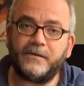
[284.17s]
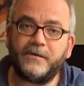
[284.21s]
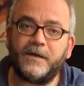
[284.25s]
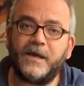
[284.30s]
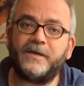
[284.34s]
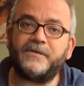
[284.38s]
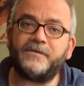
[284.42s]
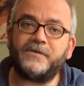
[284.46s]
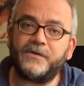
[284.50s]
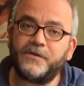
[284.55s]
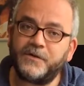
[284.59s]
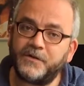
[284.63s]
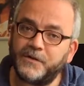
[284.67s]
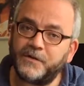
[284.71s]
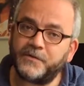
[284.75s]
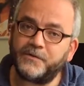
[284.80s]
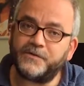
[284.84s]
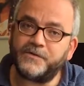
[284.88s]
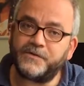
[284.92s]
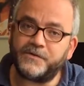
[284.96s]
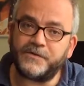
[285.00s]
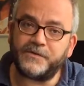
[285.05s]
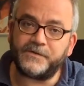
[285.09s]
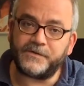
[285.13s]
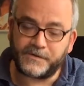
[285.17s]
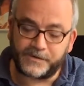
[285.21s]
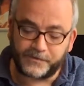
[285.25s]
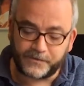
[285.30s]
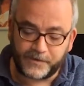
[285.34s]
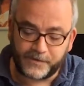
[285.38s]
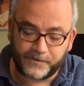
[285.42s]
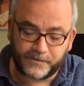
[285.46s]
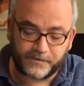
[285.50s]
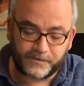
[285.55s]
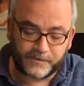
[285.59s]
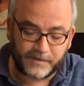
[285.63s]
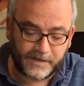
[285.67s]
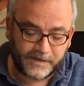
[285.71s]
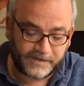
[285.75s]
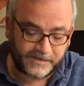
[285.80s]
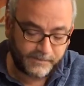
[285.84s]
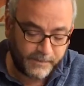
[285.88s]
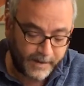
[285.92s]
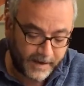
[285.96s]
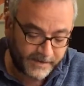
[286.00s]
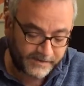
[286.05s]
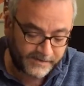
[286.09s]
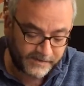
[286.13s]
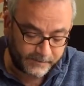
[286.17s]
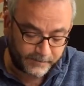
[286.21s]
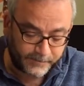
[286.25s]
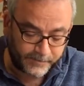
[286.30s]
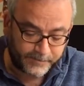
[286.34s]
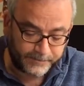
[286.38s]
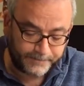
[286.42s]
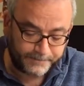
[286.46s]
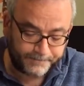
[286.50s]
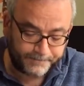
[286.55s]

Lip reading: as close to zero as possible.